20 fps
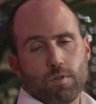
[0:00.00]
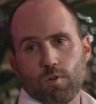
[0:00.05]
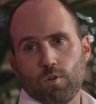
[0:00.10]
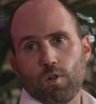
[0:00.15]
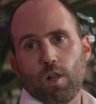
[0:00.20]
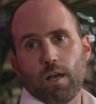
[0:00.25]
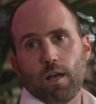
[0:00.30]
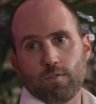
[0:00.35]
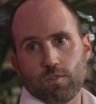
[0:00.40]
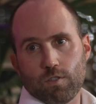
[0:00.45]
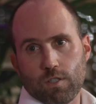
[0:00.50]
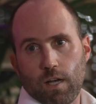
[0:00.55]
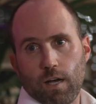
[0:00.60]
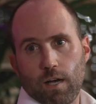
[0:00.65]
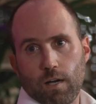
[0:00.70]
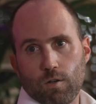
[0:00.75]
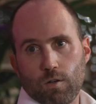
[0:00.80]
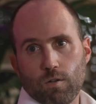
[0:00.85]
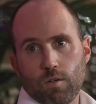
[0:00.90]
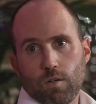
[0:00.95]
their
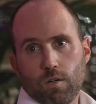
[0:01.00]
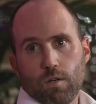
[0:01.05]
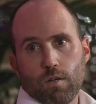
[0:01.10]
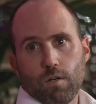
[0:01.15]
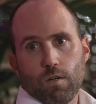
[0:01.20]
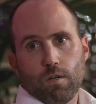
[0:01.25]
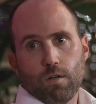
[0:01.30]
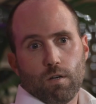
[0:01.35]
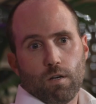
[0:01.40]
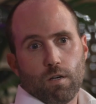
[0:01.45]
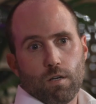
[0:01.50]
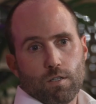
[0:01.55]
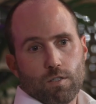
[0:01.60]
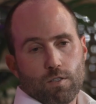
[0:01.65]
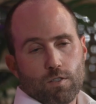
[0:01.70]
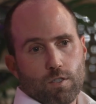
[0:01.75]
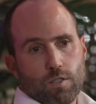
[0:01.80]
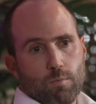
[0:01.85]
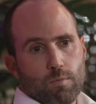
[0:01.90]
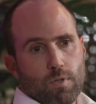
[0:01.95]
lifestyle.
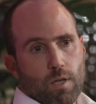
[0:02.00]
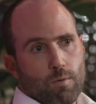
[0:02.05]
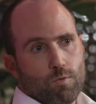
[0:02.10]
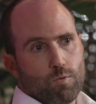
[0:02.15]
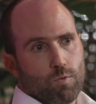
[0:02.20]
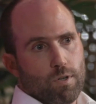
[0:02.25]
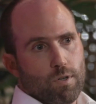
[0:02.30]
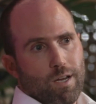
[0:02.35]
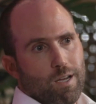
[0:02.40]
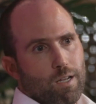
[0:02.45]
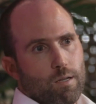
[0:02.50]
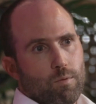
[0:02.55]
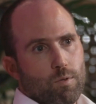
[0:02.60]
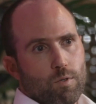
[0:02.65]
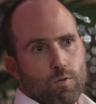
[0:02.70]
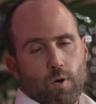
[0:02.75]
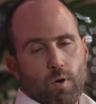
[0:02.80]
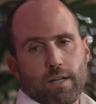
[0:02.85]
Sometimes we're not able to